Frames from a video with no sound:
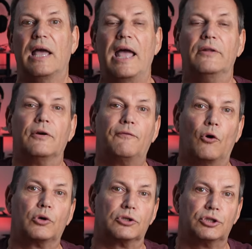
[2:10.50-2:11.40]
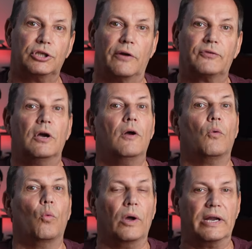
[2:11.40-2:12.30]
and the focus shift
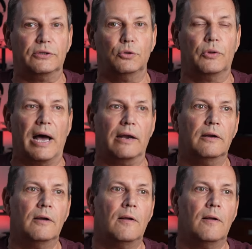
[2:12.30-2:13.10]
when I do that.